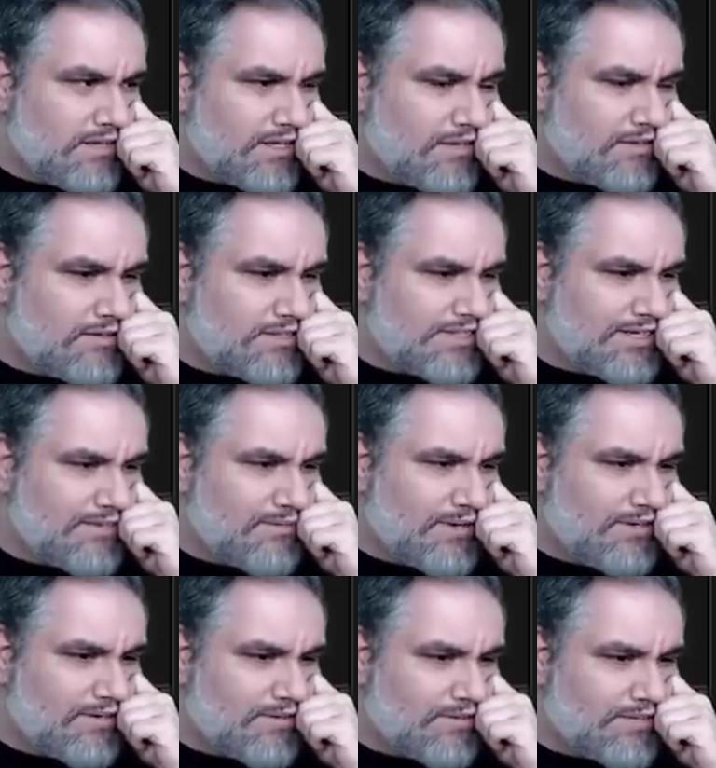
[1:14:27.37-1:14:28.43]
I don't understand why
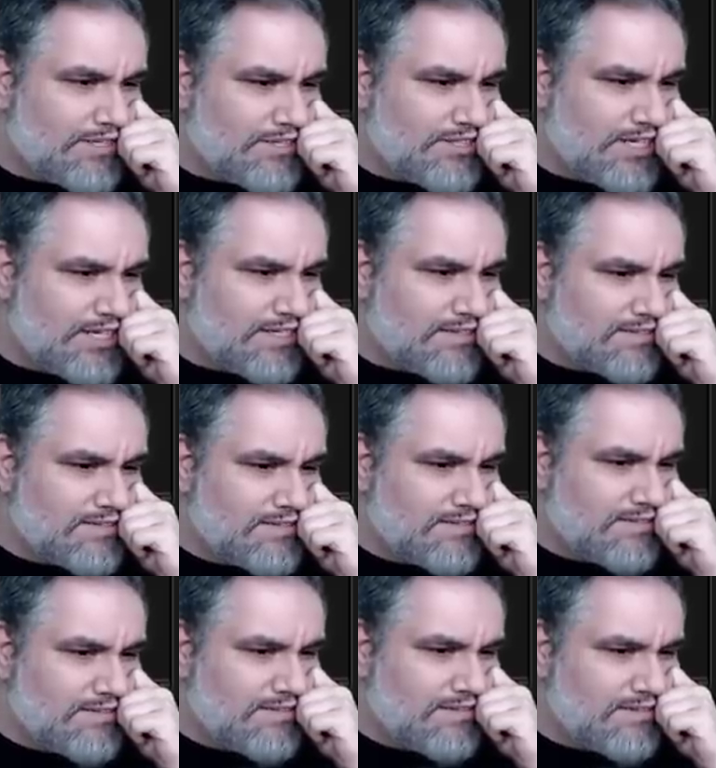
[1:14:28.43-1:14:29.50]
they're holding Jace.
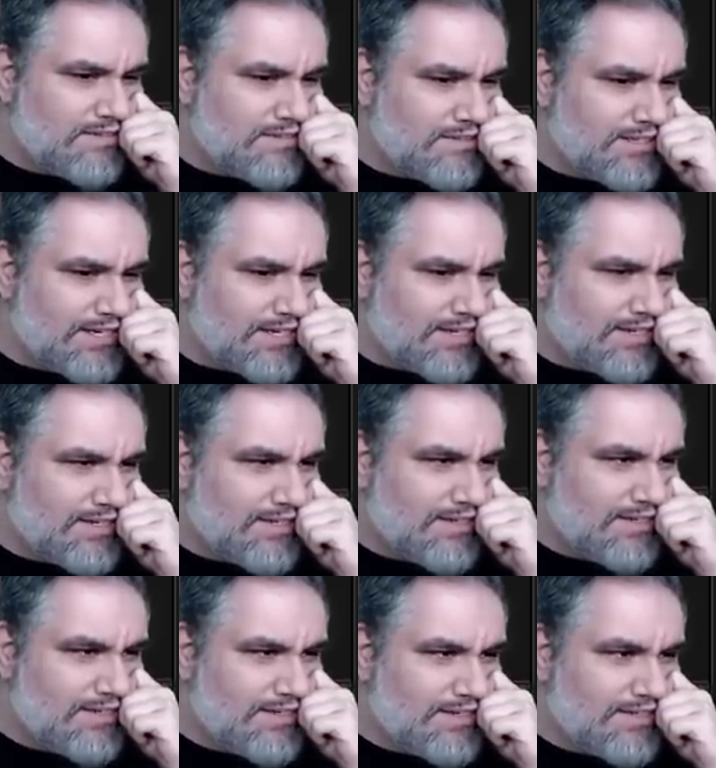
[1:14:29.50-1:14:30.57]
They can
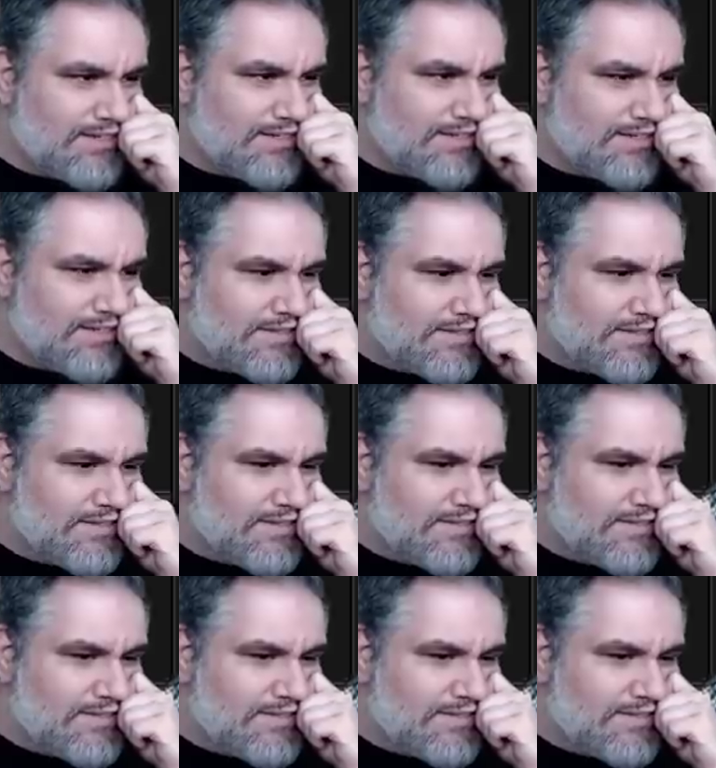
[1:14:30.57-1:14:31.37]
block with a Fumarole.